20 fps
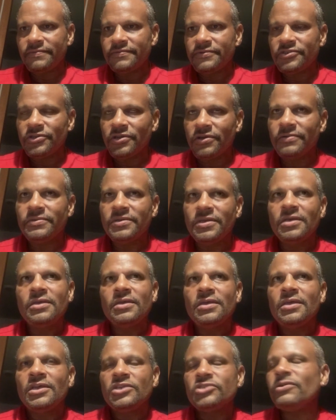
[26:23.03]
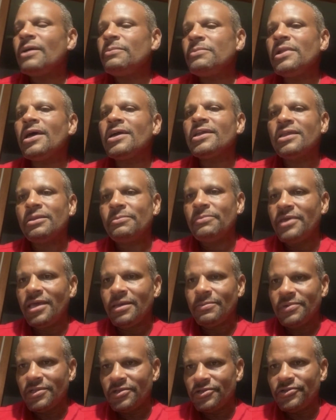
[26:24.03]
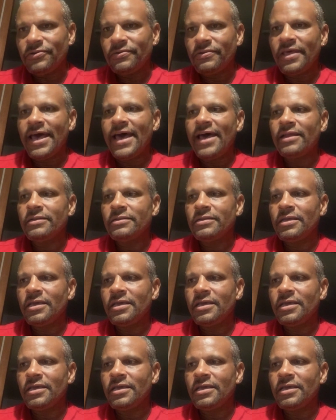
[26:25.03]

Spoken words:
So I'm lucky to be able to do that.